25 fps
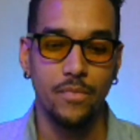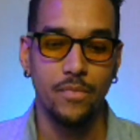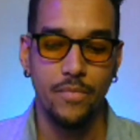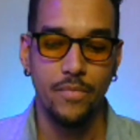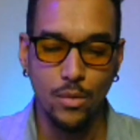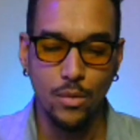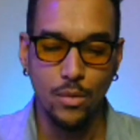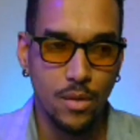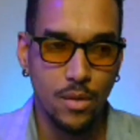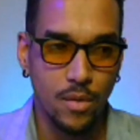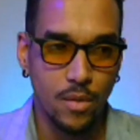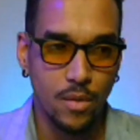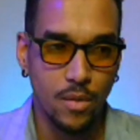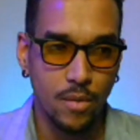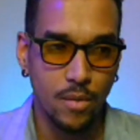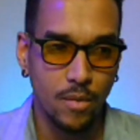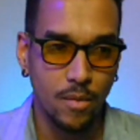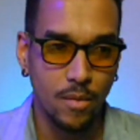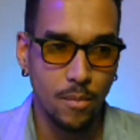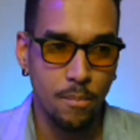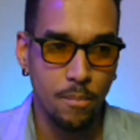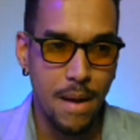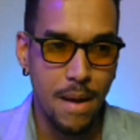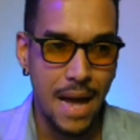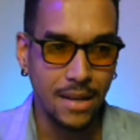Now,
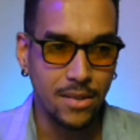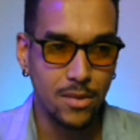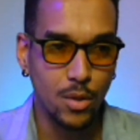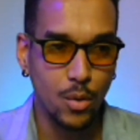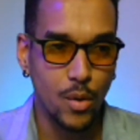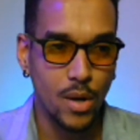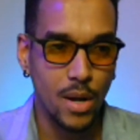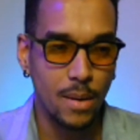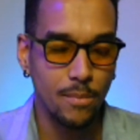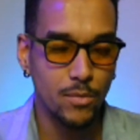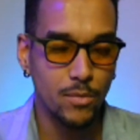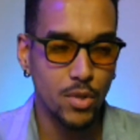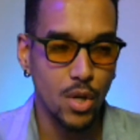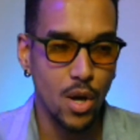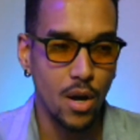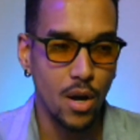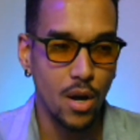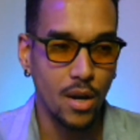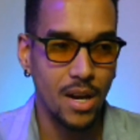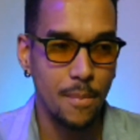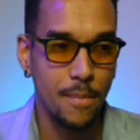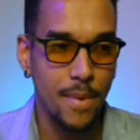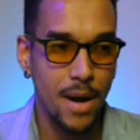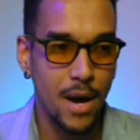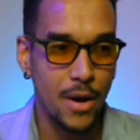back to what I'm
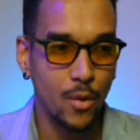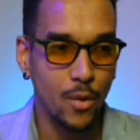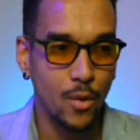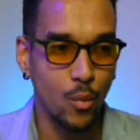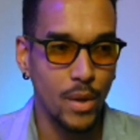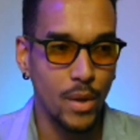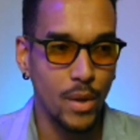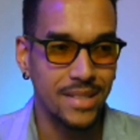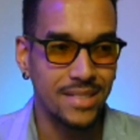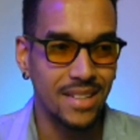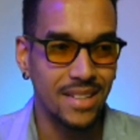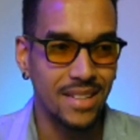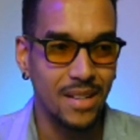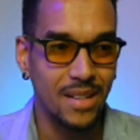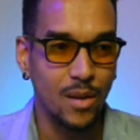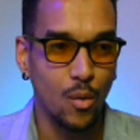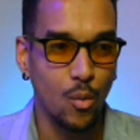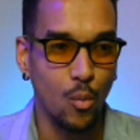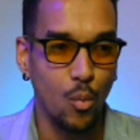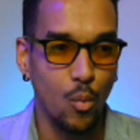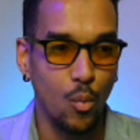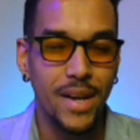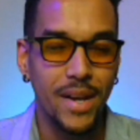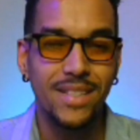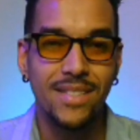talking about with
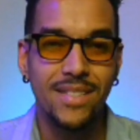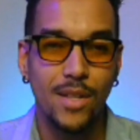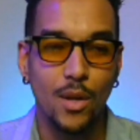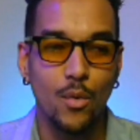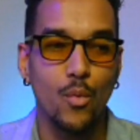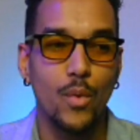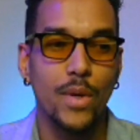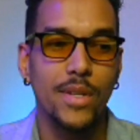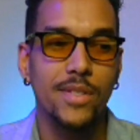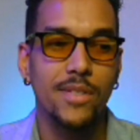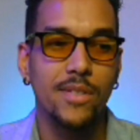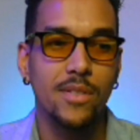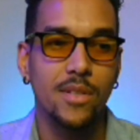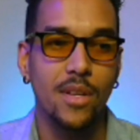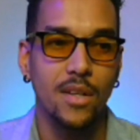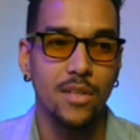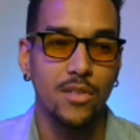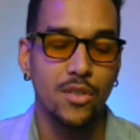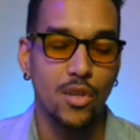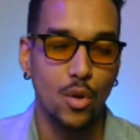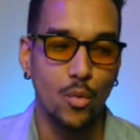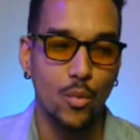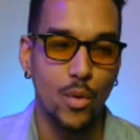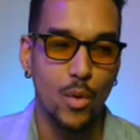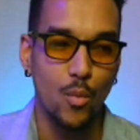what is the risk
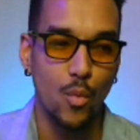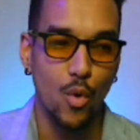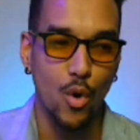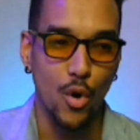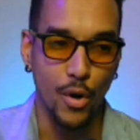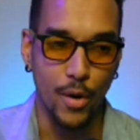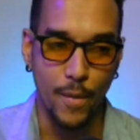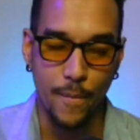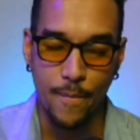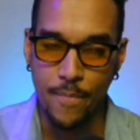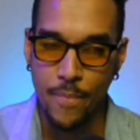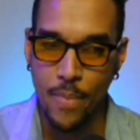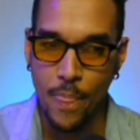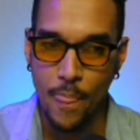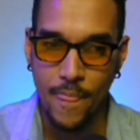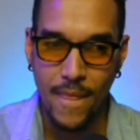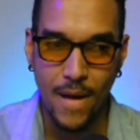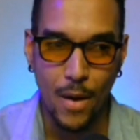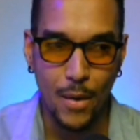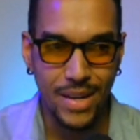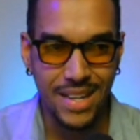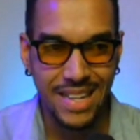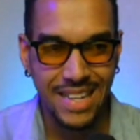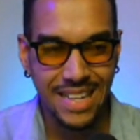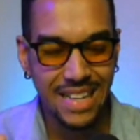to reward.
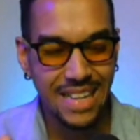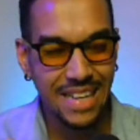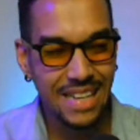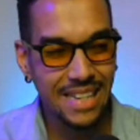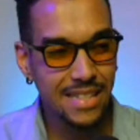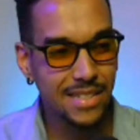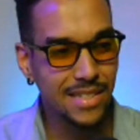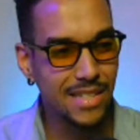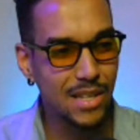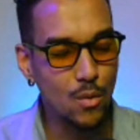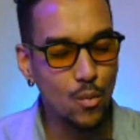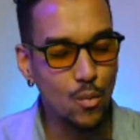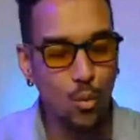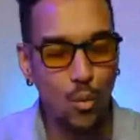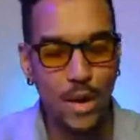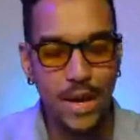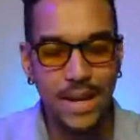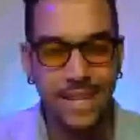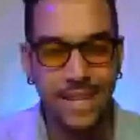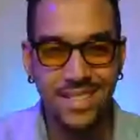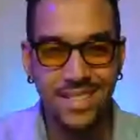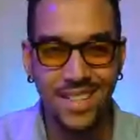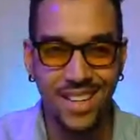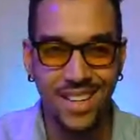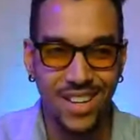Now, an easy way
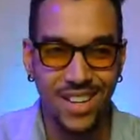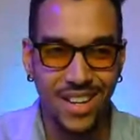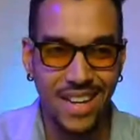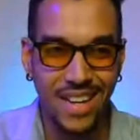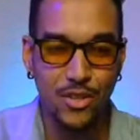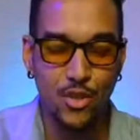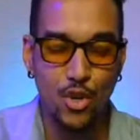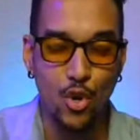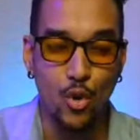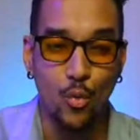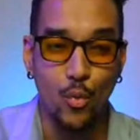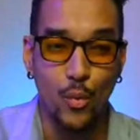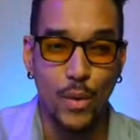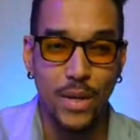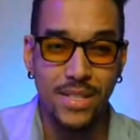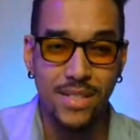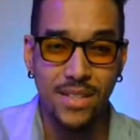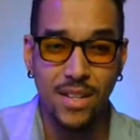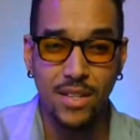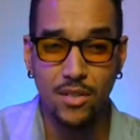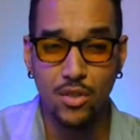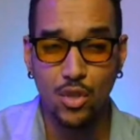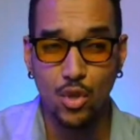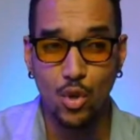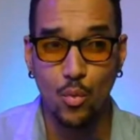to look at your risk
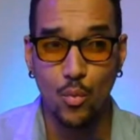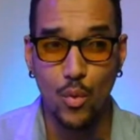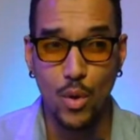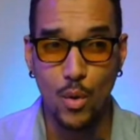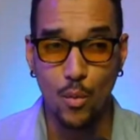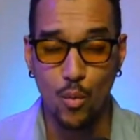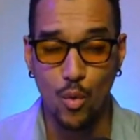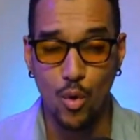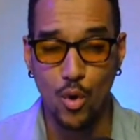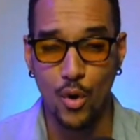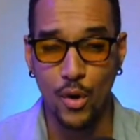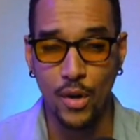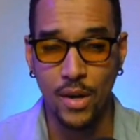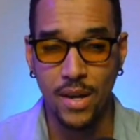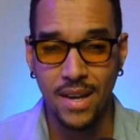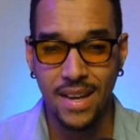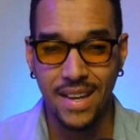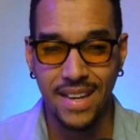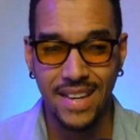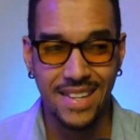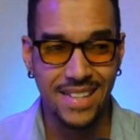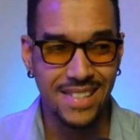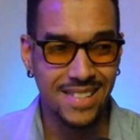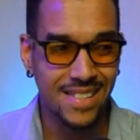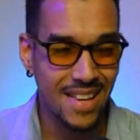to reward
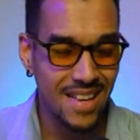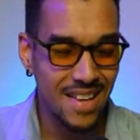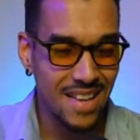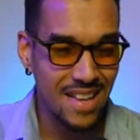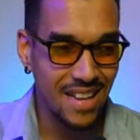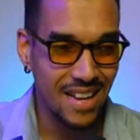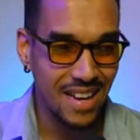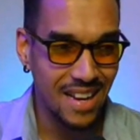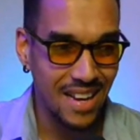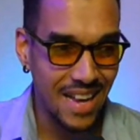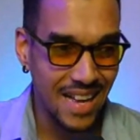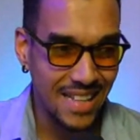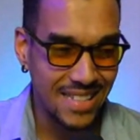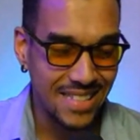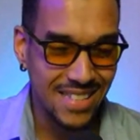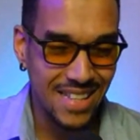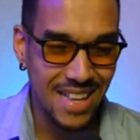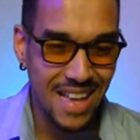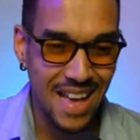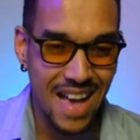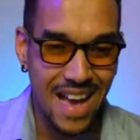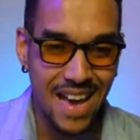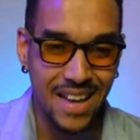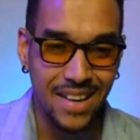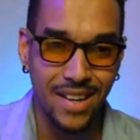is, let's
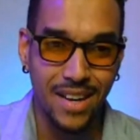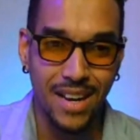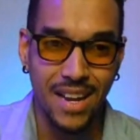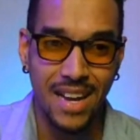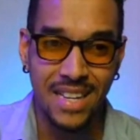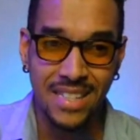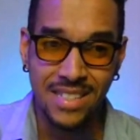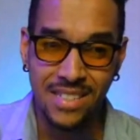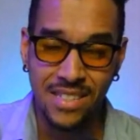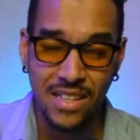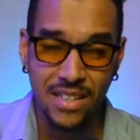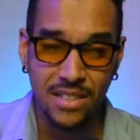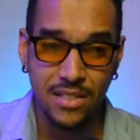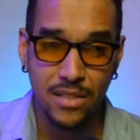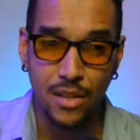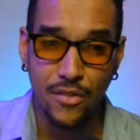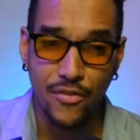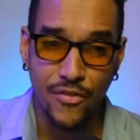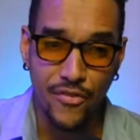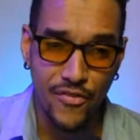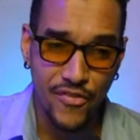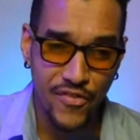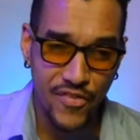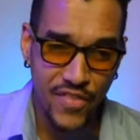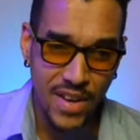analyze the
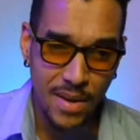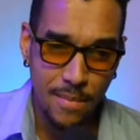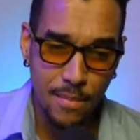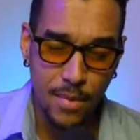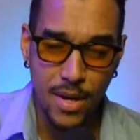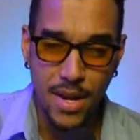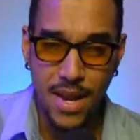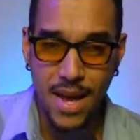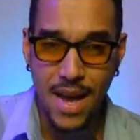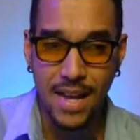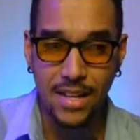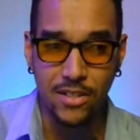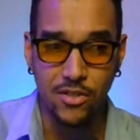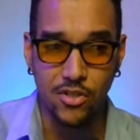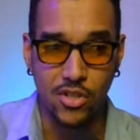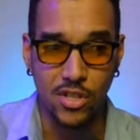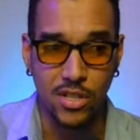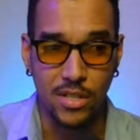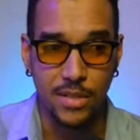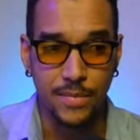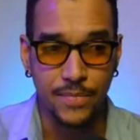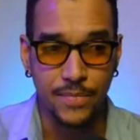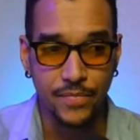Fibonacci.